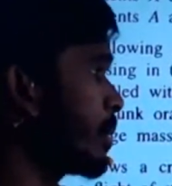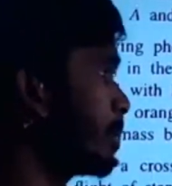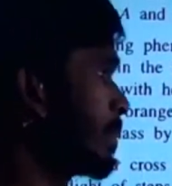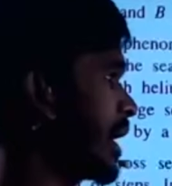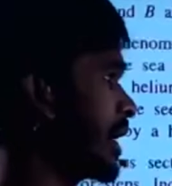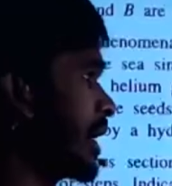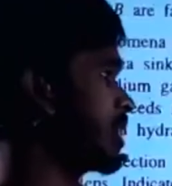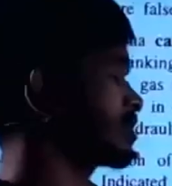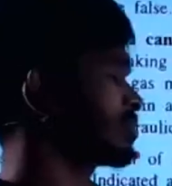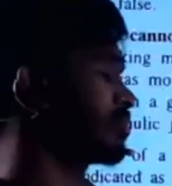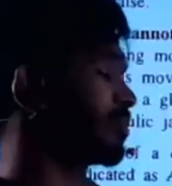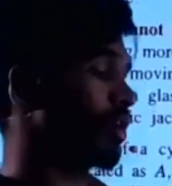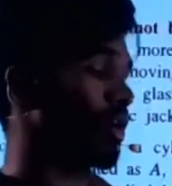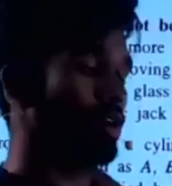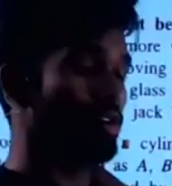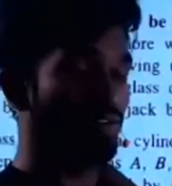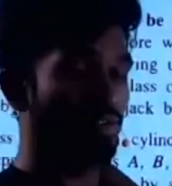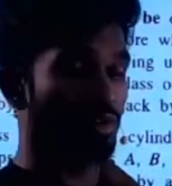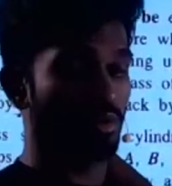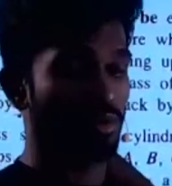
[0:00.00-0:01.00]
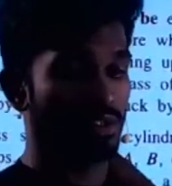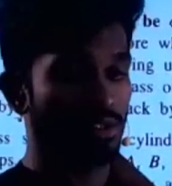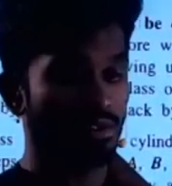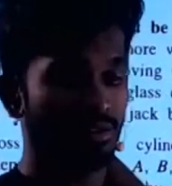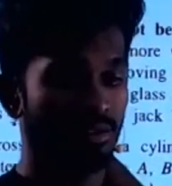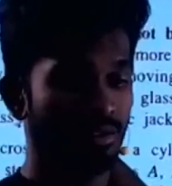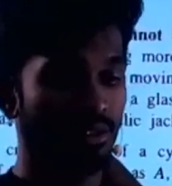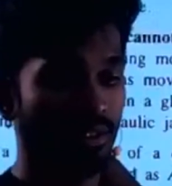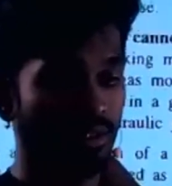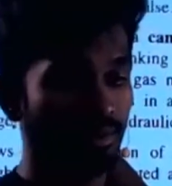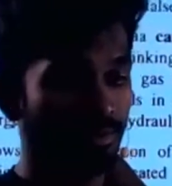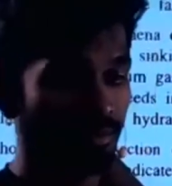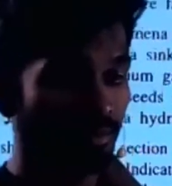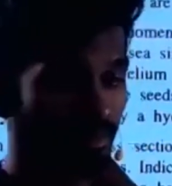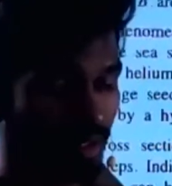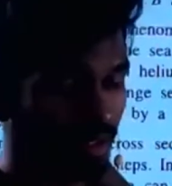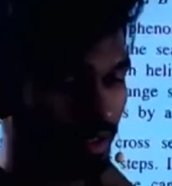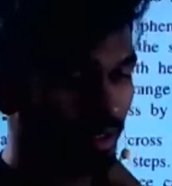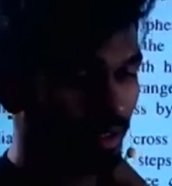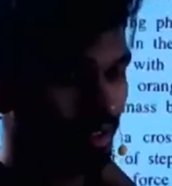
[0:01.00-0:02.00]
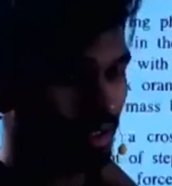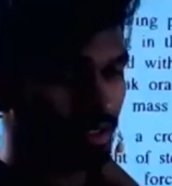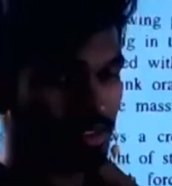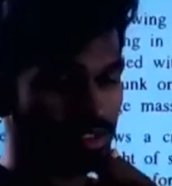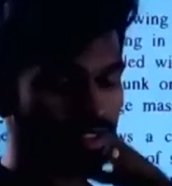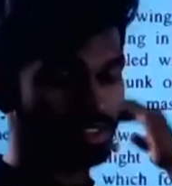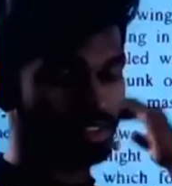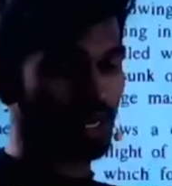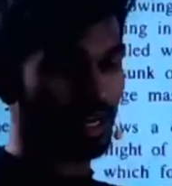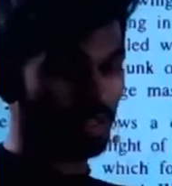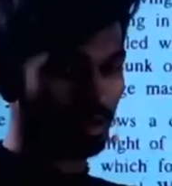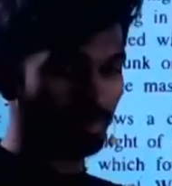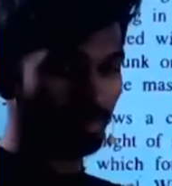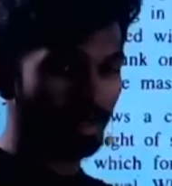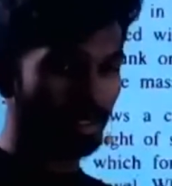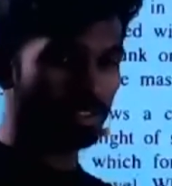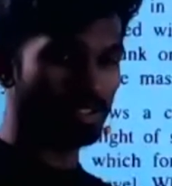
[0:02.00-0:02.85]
a small force. Is this Archimedes?